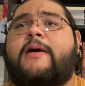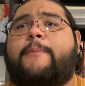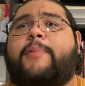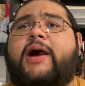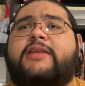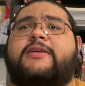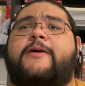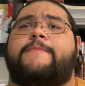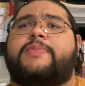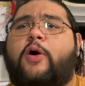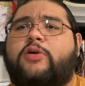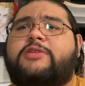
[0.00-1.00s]
but
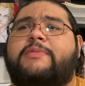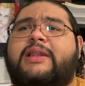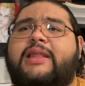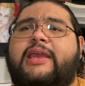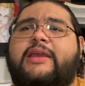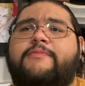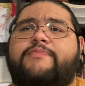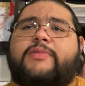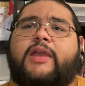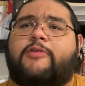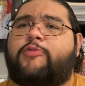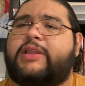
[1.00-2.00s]
ultimately,
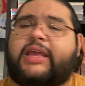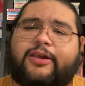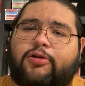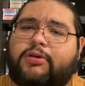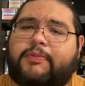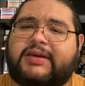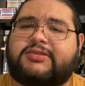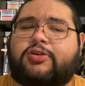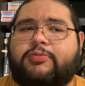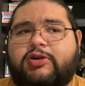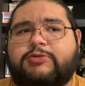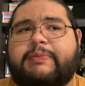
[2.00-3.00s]
when I go to Mexico,
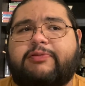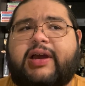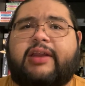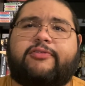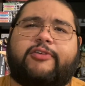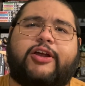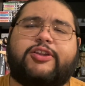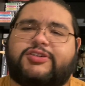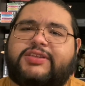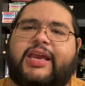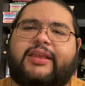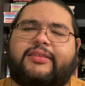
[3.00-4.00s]
most people kind of
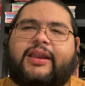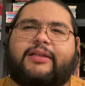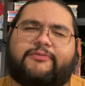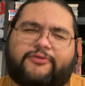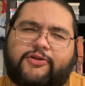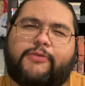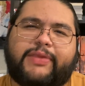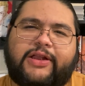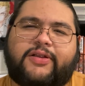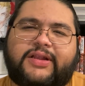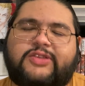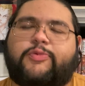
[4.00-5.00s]
understand that I'm from
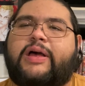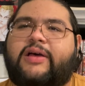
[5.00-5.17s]
there as well.